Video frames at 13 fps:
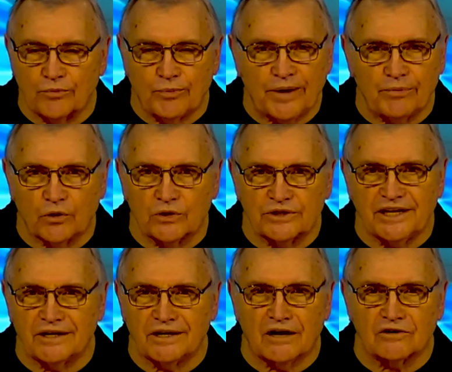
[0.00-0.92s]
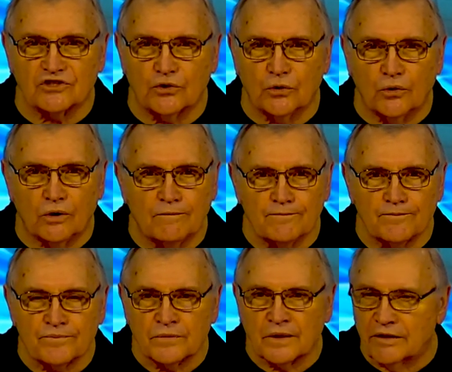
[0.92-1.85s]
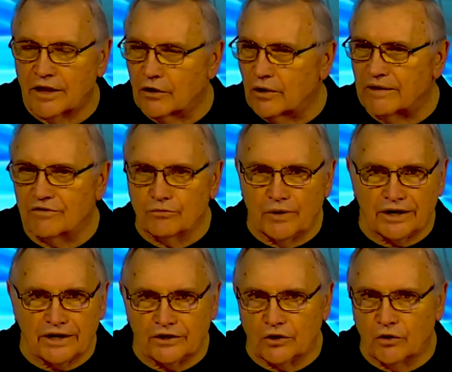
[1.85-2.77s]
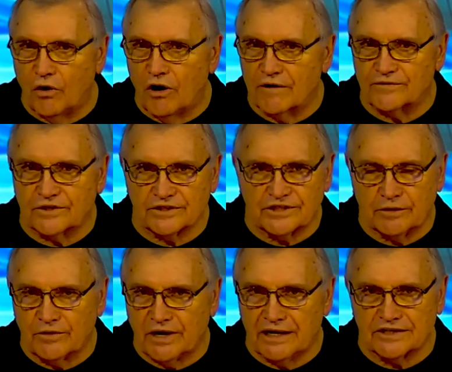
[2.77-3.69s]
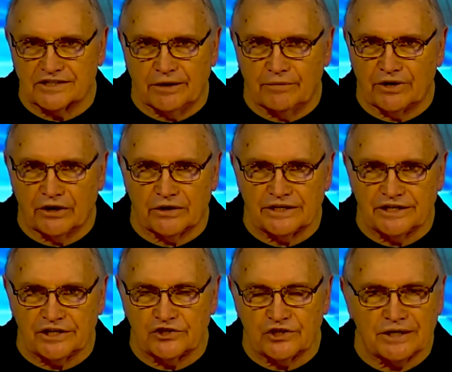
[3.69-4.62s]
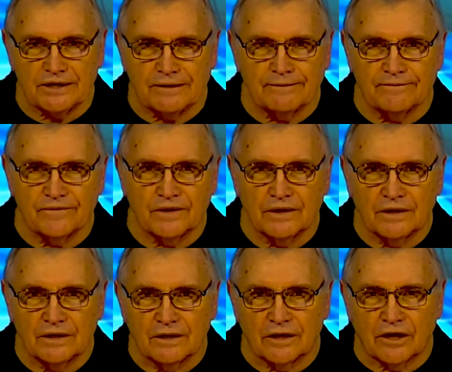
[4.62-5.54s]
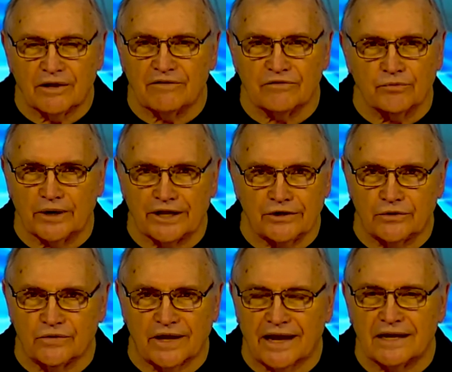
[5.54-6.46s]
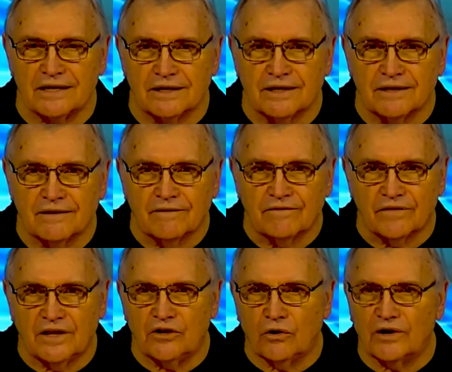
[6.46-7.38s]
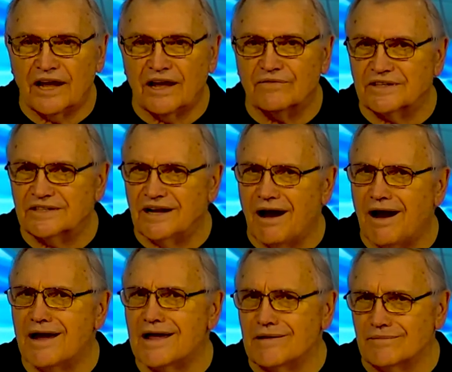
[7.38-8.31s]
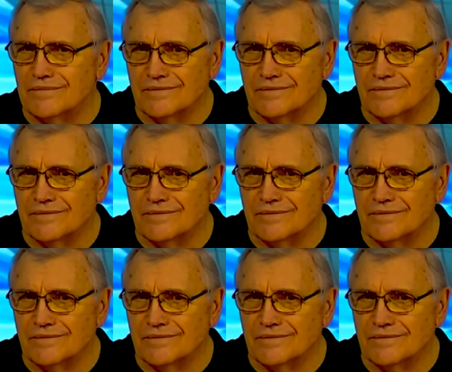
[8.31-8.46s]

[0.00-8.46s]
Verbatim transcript: the people who attend our school, they don't have the money to go off to some kind of seminary teaching. They don't have the money to do that. They don't have the time.